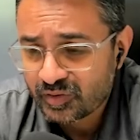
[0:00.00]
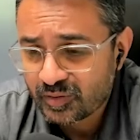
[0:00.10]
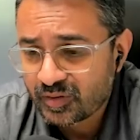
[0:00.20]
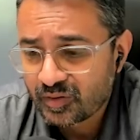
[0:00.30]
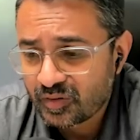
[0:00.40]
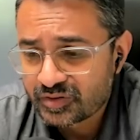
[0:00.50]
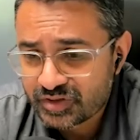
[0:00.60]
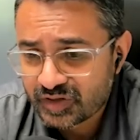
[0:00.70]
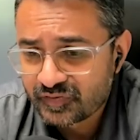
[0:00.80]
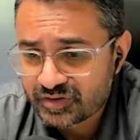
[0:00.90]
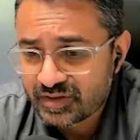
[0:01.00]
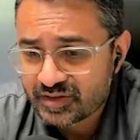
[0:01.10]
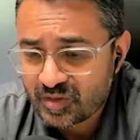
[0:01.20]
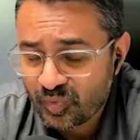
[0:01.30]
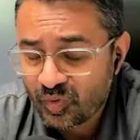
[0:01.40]
or service and
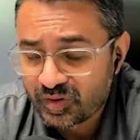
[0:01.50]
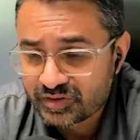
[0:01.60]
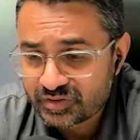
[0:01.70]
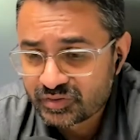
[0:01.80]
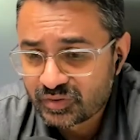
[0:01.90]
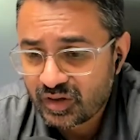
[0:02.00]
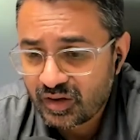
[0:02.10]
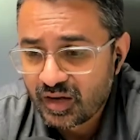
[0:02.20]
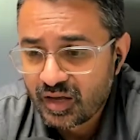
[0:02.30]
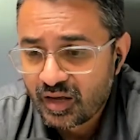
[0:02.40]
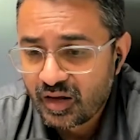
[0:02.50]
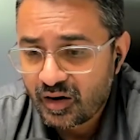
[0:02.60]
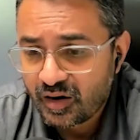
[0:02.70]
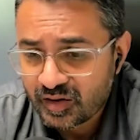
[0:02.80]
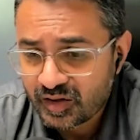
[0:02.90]
support to
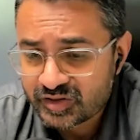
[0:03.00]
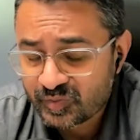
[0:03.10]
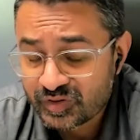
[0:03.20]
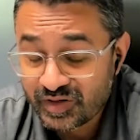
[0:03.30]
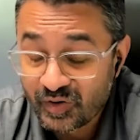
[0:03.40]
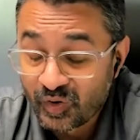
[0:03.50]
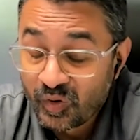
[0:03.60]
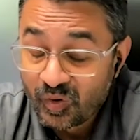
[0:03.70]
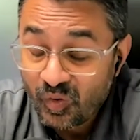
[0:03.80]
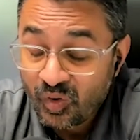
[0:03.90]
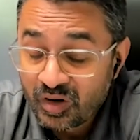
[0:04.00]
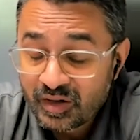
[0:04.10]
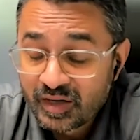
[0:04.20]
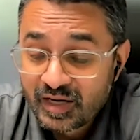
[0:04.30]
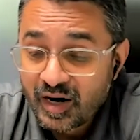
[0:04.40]
our customers, or
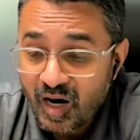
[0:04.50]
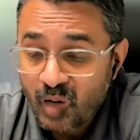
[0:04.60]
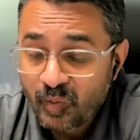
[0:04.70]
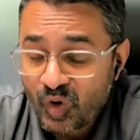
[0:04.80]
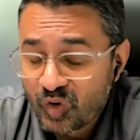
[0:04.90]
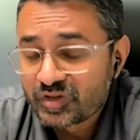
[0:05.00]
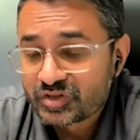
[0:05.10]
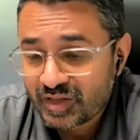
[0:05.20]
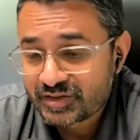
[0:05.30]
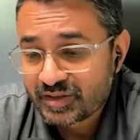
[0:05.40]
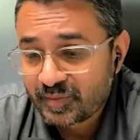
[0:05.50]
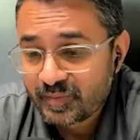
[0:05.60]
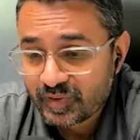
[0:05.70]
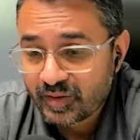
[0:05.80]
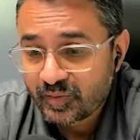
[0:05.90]
are we overstressing the
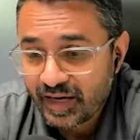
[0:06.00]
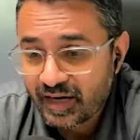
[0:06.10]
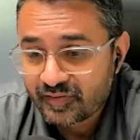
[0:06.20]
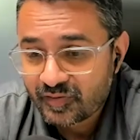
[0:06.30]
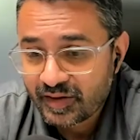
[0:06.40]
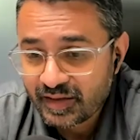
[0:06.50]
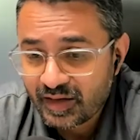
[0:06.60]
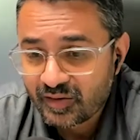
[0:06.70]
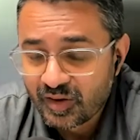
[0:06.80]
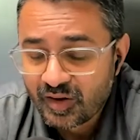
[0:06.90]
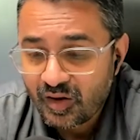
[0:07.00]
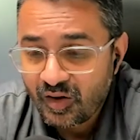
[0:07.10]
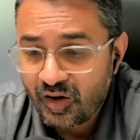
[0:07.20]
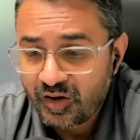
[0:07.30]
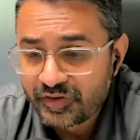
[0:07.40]
people that we have right now?
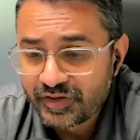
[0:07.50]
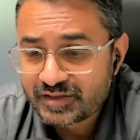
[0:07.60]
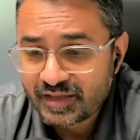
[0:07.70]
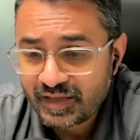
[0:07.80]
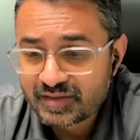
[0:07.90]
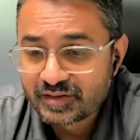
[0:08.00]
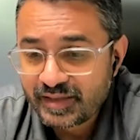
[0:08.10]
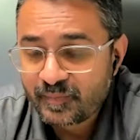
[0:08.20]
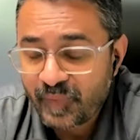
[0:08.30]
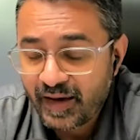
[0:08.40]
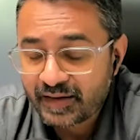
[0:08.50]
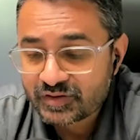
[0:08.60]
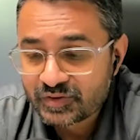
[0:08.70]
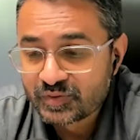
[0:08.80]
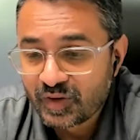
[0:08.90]
All these things lead back
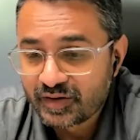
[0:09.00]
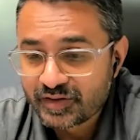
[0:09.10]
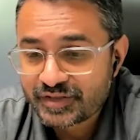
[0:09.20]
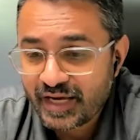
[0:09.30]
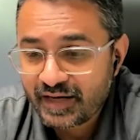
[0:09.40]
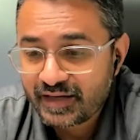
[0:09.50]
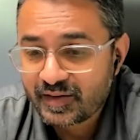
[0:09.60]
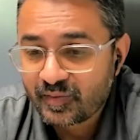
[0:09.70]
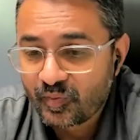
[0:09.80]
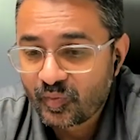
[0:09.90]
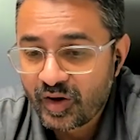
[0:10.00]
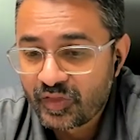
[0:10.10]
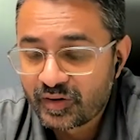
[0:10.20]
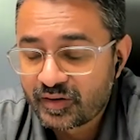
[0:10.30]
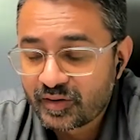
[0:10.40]
to understanding
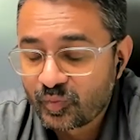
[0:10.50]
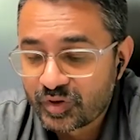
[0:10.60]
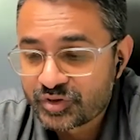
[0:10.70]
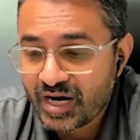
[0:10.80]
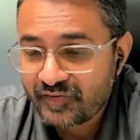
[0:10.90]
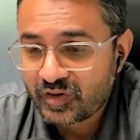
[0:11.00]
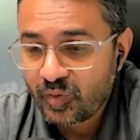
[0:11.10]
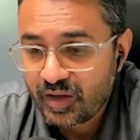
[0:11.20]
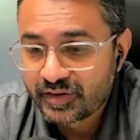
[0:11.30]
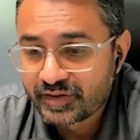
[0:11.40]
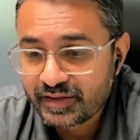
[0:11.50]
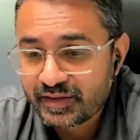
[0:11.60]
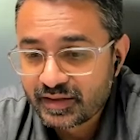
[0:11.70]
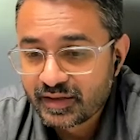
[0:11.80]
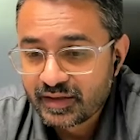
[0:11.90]
whether we're driving quality
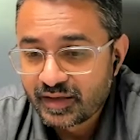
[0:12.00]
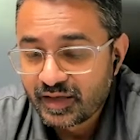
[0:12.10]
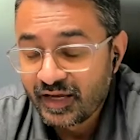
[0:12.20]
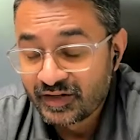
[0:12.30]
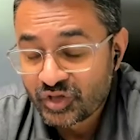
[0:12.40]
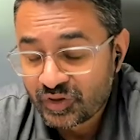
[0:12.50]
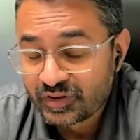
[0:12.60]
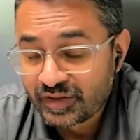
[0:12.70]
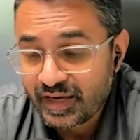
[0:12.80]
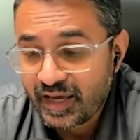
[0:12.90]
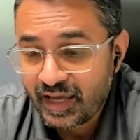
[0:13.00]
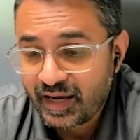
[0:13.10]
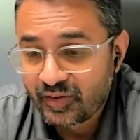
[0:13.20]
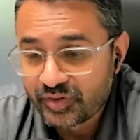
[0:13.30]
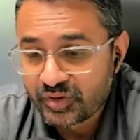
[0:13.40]
internally and
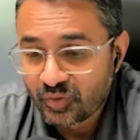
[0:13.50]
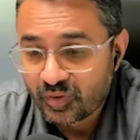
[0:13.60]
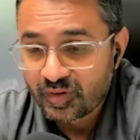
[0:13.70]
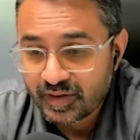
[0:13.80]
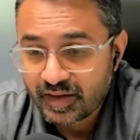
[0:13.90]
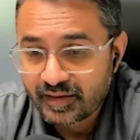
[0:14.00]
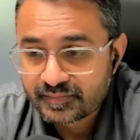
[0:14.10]
out the door or not.